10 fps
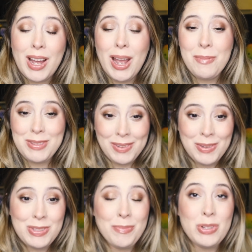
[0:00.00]
time is filled
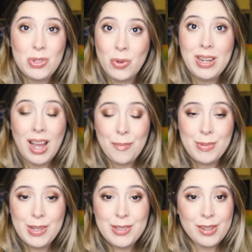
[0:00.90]
with so much joy and
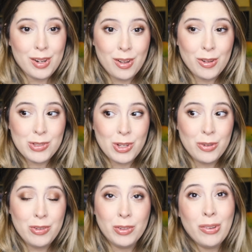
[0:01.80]
happiness. It can also
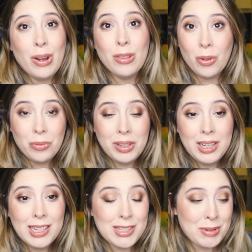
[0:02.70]
feel very
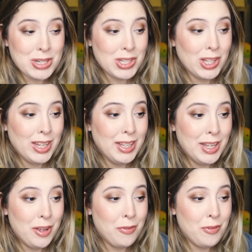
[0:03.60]
lonely, especially
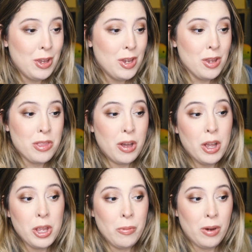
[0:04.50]
if you
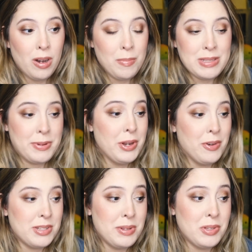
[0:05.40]
thought you were gonna be spending
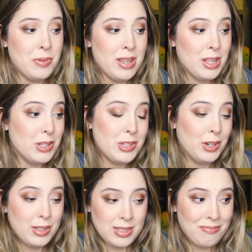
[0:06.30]
Christmas with a
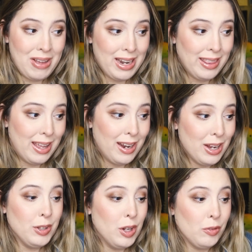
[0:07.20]
certain somebody that,
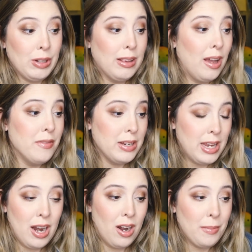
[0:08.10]
you know, you loved and
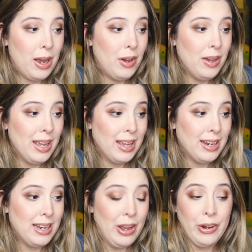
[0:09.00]
care about,
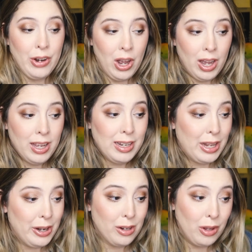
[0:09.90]
and now you're not, and
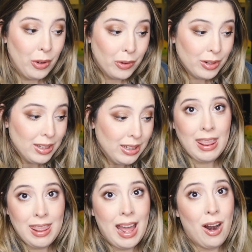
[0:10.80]
now you're alone.
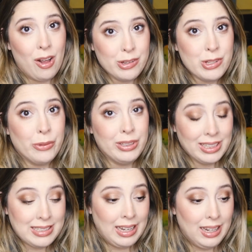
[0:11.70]
That also really
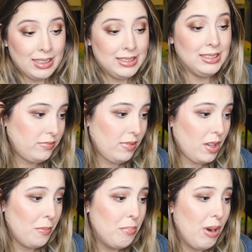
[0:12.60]
sucks.
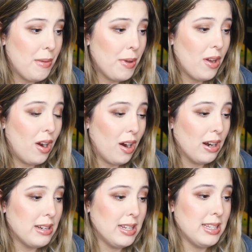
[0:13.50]
Break my
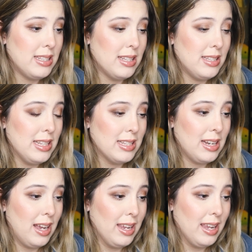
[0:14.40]
heart, just this season,
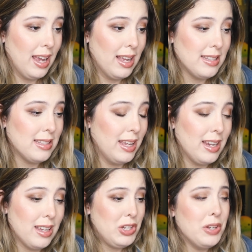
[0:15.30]
I guess.
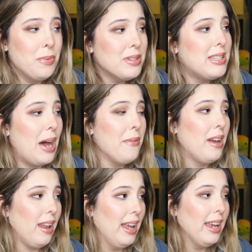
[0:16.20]
Like, she almost sounded
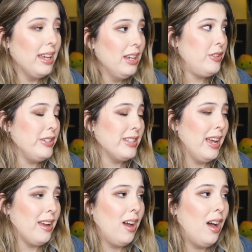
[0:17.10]
like she's
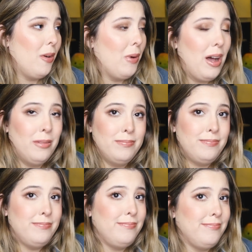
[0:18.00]
like, well,
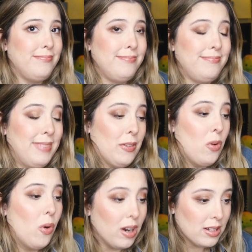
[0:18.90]
of
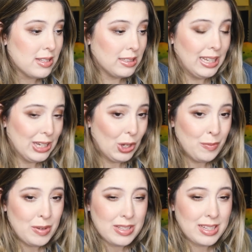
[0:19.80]
course, like
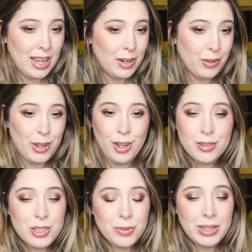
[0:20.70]
almost kind of like
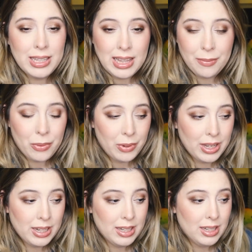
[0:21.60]
used to it at that
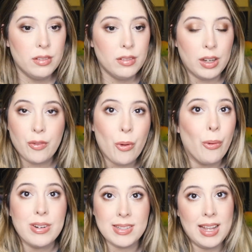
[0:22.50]
point. Like, of
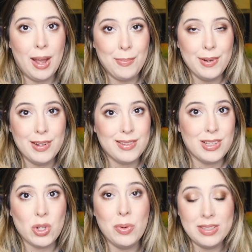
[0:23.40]
course this happened.
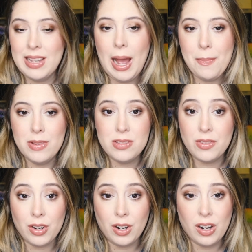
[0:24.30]
This always just happens
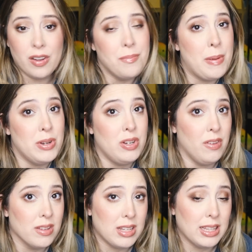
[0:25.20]
for her. Maybe she
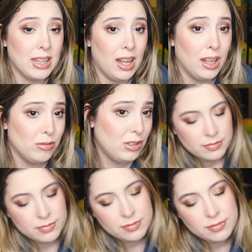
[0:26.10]
feels like that. With
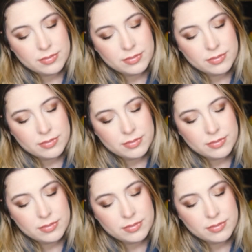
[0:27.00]
your